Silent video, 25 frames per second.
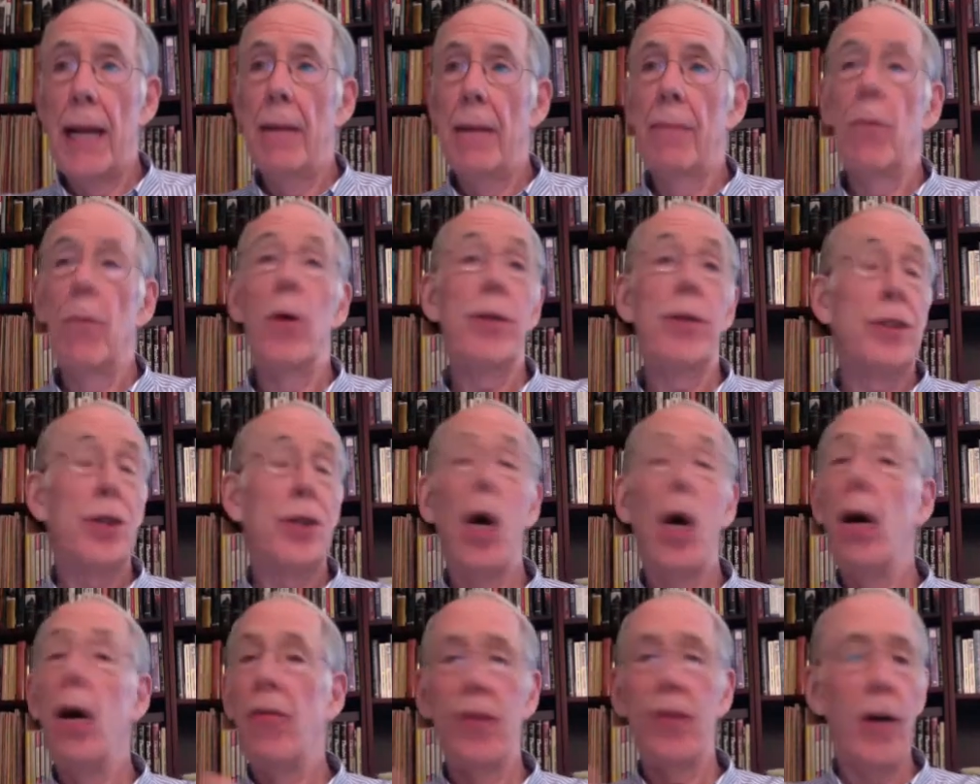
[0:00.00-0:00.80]
Well, it's
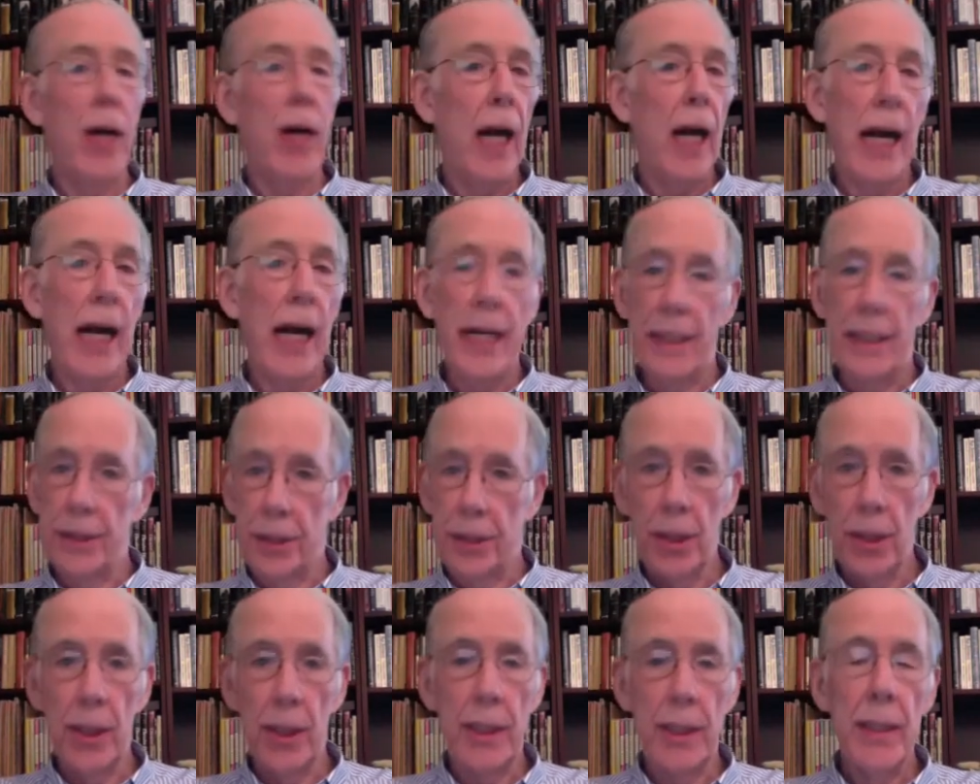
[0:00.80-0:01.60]
all for our highest
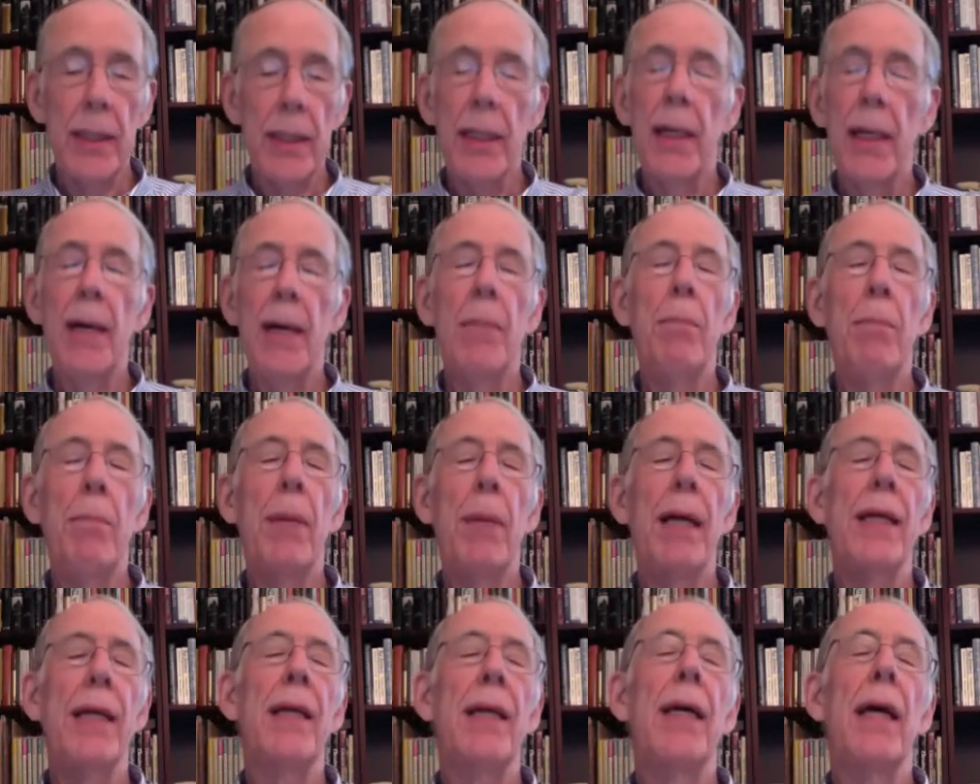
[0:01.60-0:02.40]
good,
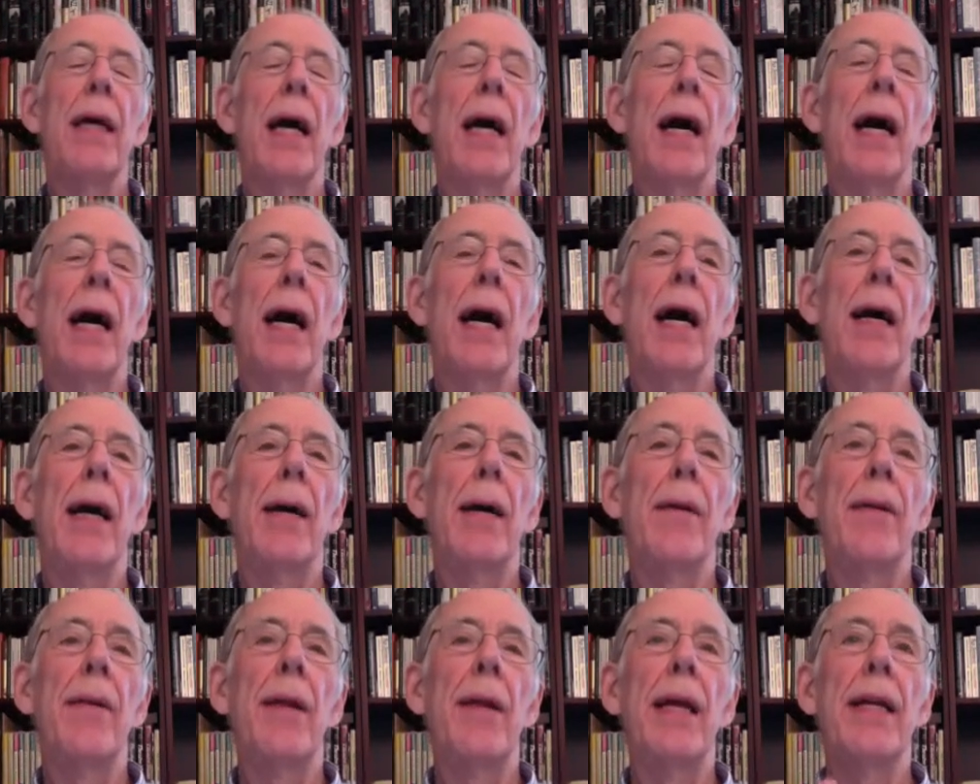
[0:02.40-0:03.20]
but
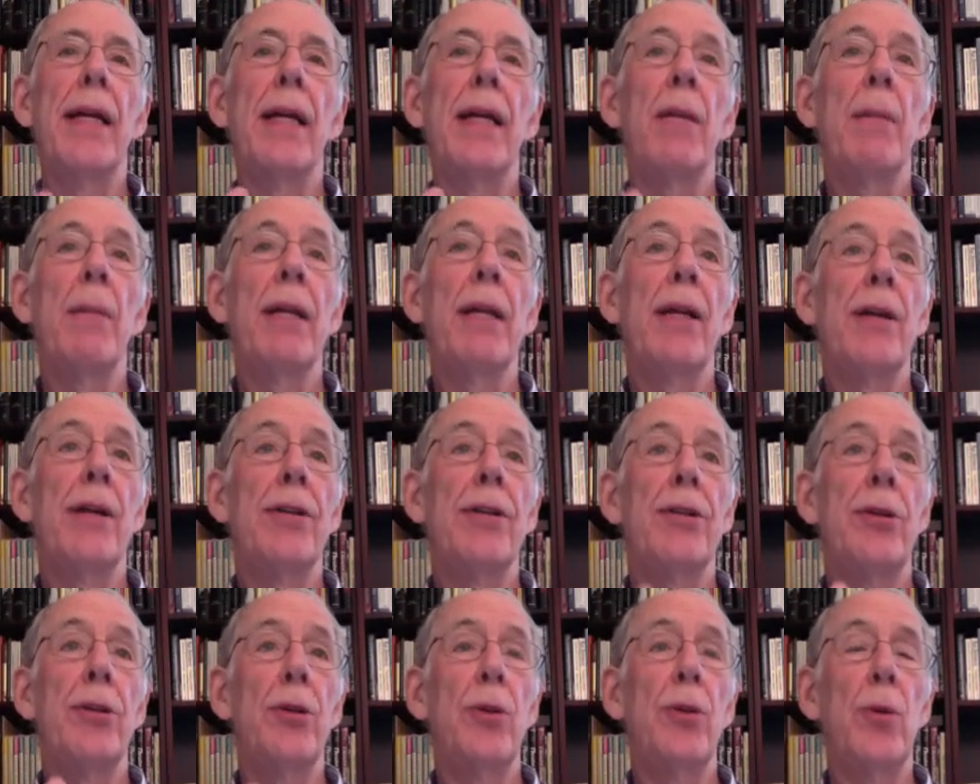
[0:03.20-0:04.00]
it can be there
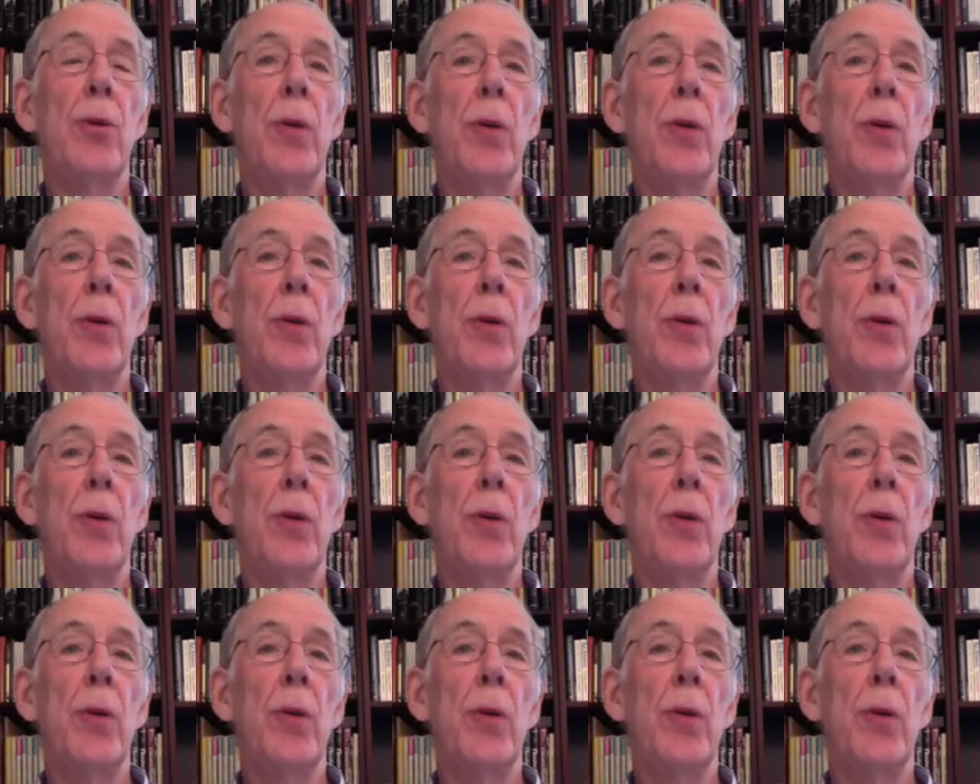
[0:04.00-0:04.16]
to